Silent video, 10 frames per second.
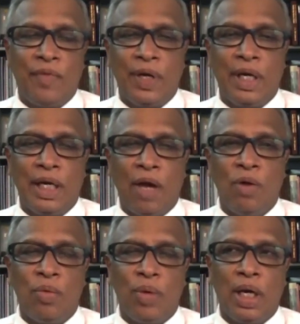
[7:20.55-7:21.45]

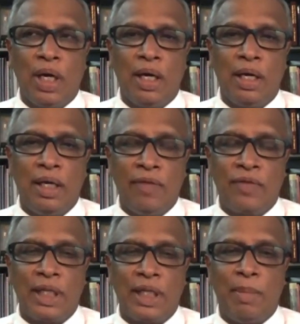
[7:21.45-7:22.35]
now
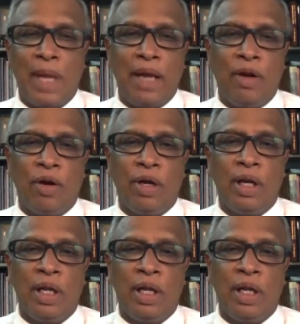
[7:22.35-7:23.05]
lifted the ban on